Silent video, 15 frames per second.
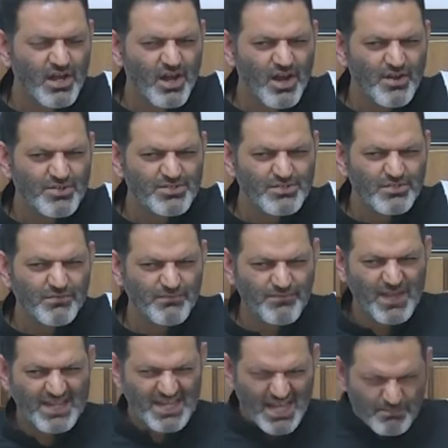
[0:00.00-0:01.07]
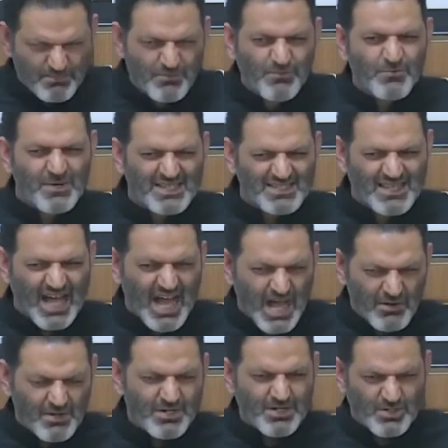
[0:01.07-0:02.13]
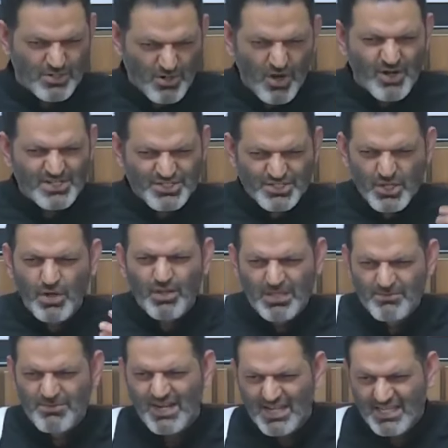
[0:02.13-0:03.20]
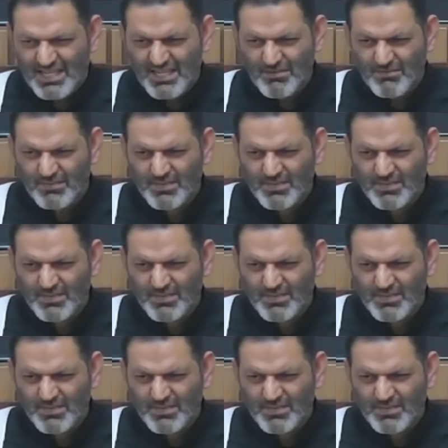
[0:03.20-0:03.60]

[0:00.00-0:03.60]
Are you fed up with our gods, O Ibrahim?